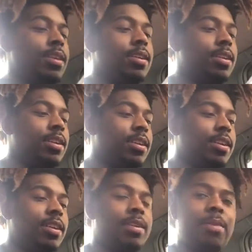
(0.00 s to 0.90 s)

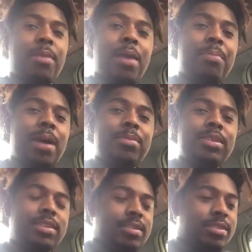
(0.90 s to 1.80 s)
I probably
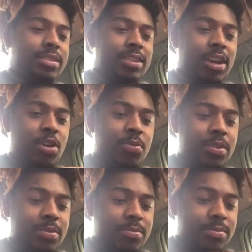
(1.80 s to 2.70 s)
should I open them?